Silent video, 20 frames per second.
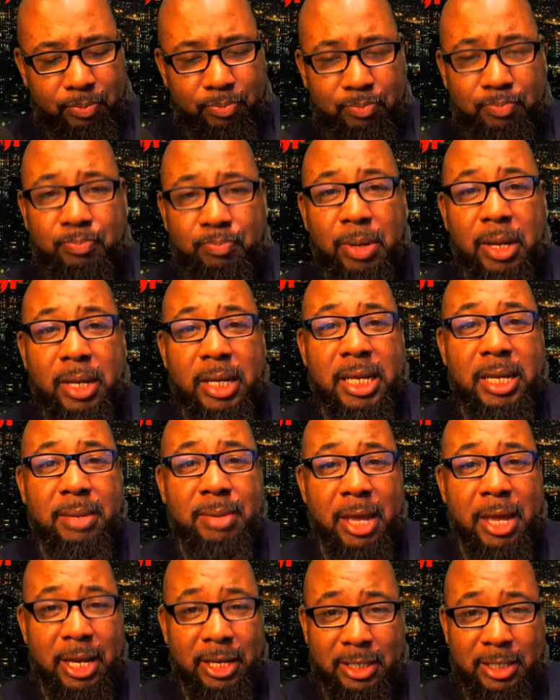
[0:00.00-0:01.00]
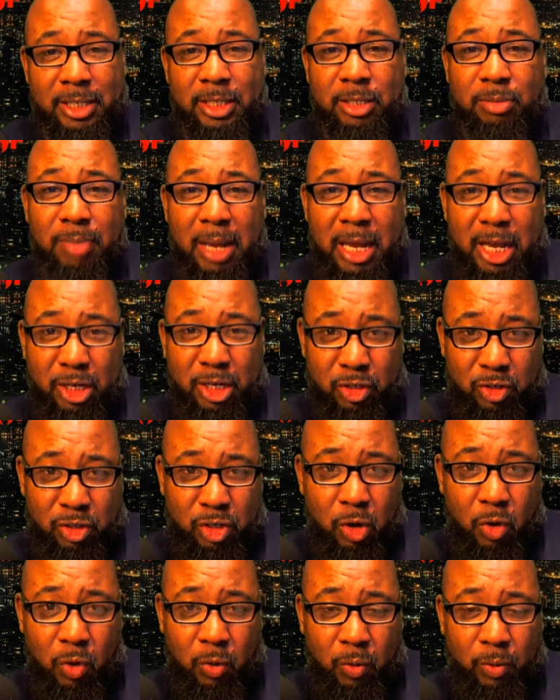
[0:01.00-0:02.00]
But he hate this man
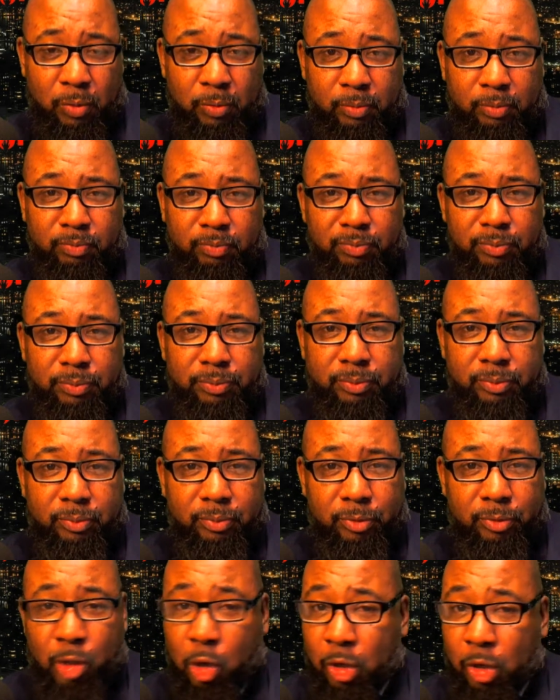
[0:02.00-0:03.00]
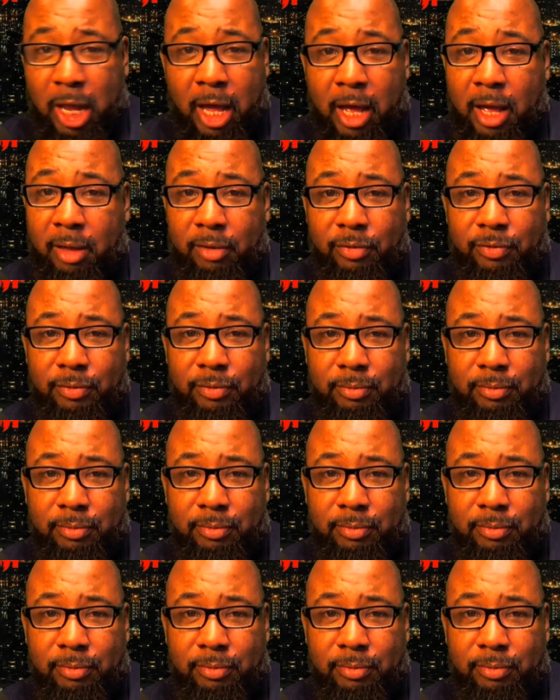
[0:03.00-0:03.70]
so, no love,